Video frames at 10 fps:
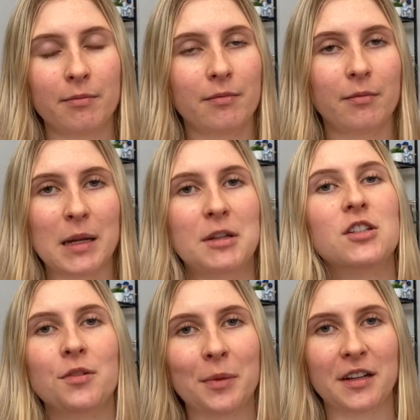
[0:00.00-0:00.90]

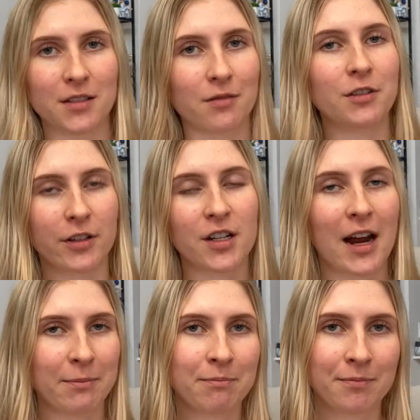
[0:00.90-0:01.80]
maybe 2 weeks of your
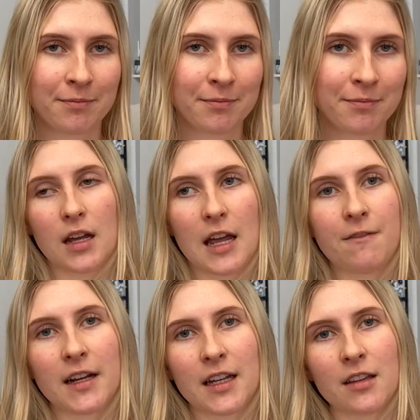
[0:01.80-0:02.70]
time.
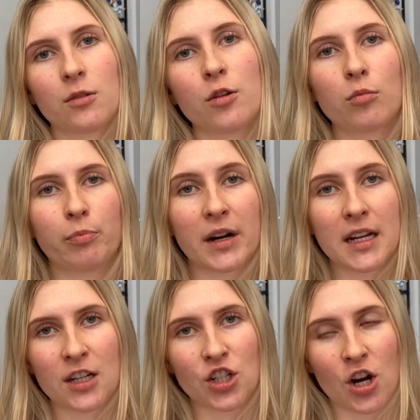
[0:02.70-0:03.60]
If I get through
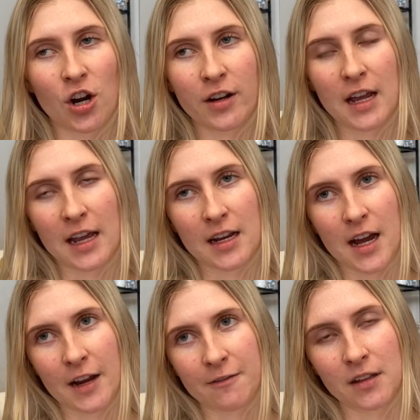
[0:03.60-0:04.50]
Breaking Dawn
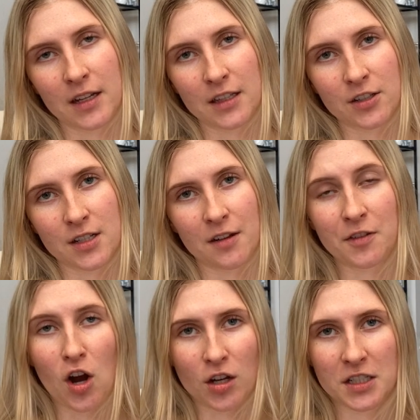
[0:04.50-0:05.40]
and feel like there's
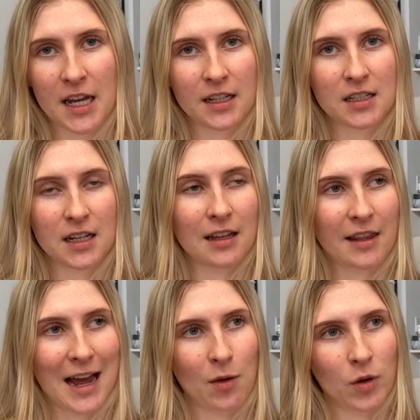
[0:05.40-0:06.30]
enough content
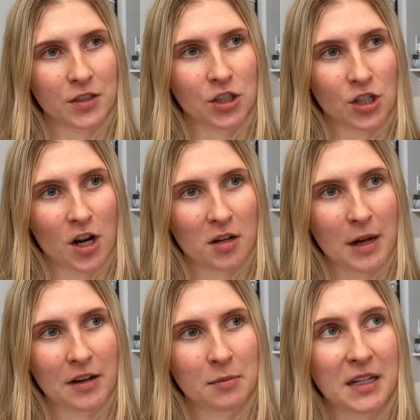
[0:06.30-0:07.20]
in that one to talk
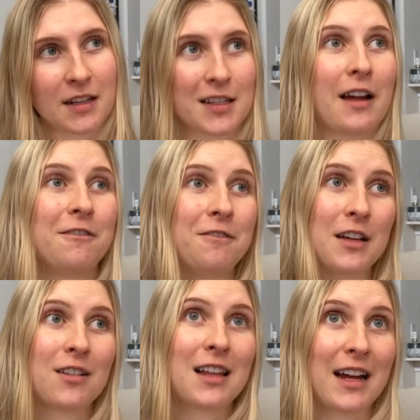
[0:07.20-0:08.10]
about it, because I
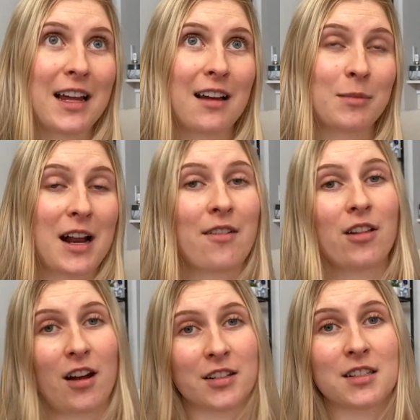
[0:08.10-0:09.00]
feel like I'm going to
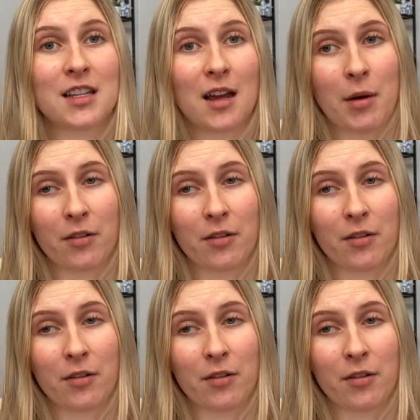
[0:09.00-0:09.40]
have a lot to say